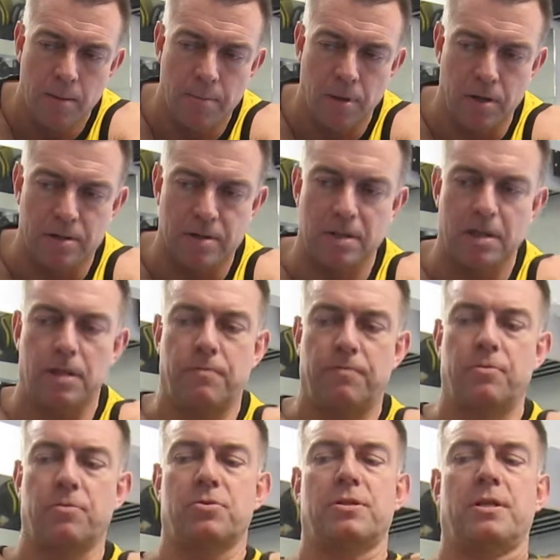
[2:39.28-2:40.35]
But
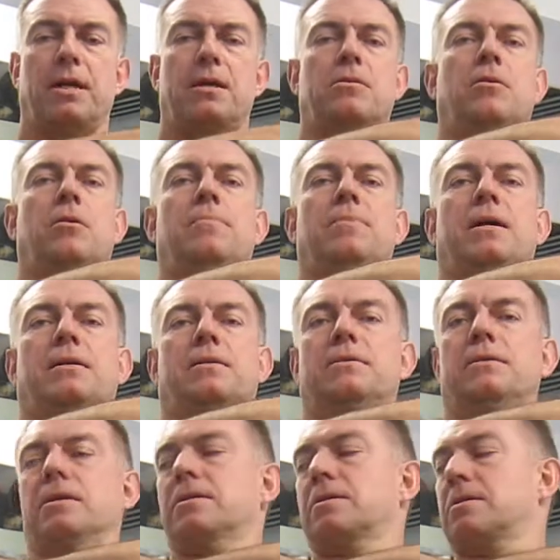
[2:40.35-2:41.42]
if you stand up like
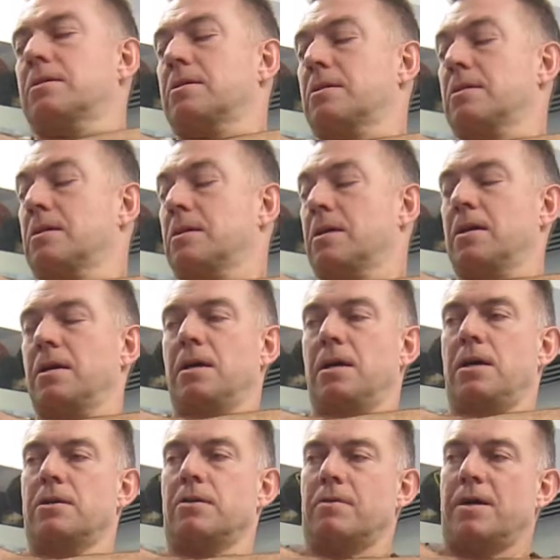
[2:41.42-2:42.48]
this,
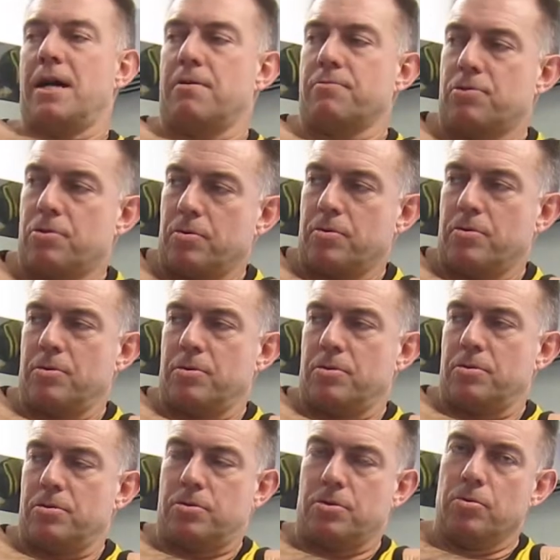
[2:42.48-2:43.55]
you'll have to
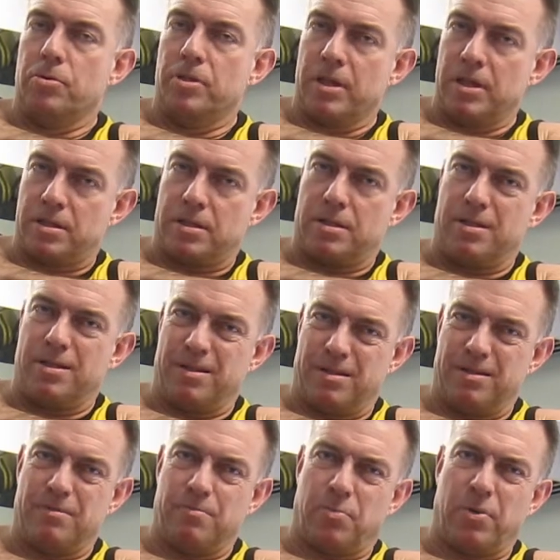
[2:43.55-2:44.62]
do this
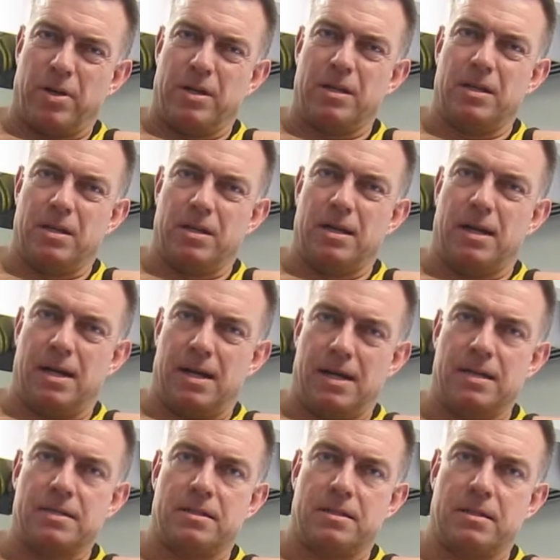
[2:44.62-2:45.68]
pretty
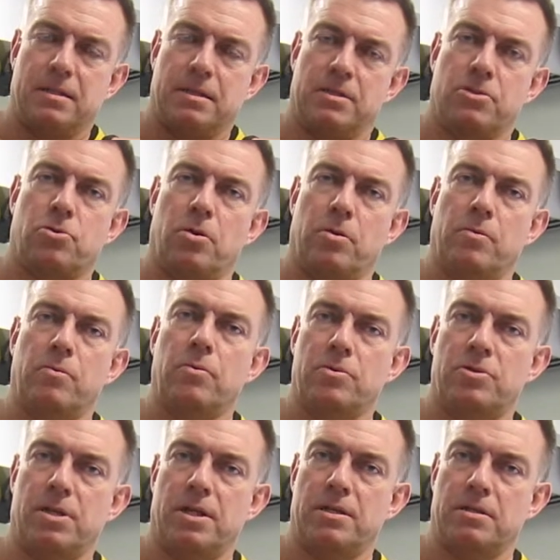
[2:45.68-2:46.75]
hard internal
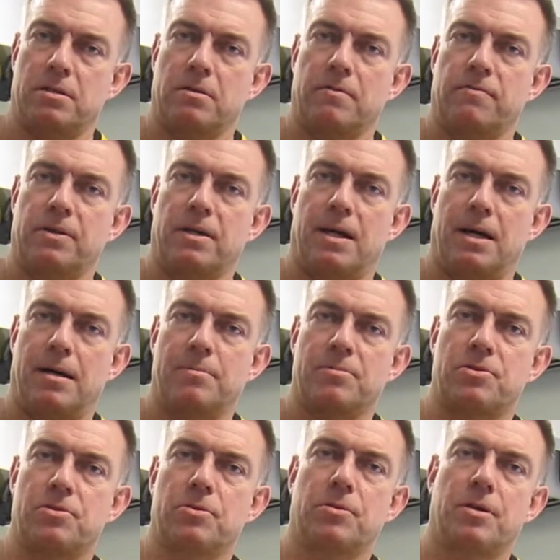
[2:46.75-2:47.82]
rotation of the arm
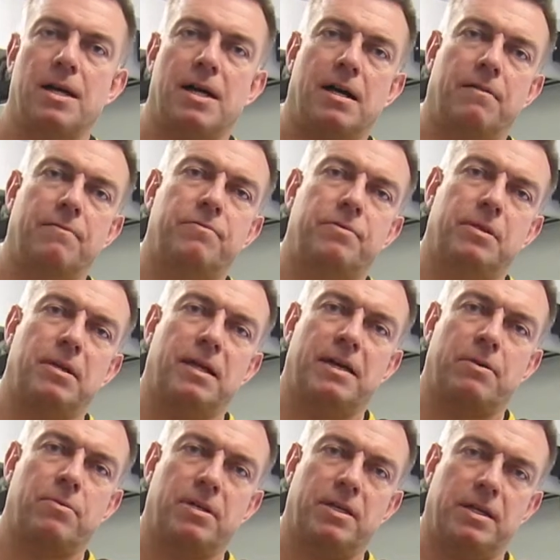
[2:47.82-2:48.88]
to have the
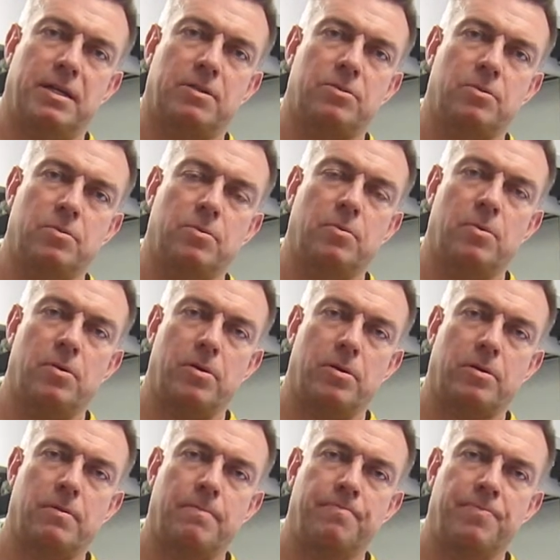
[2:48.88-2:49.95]
lateral head do the work.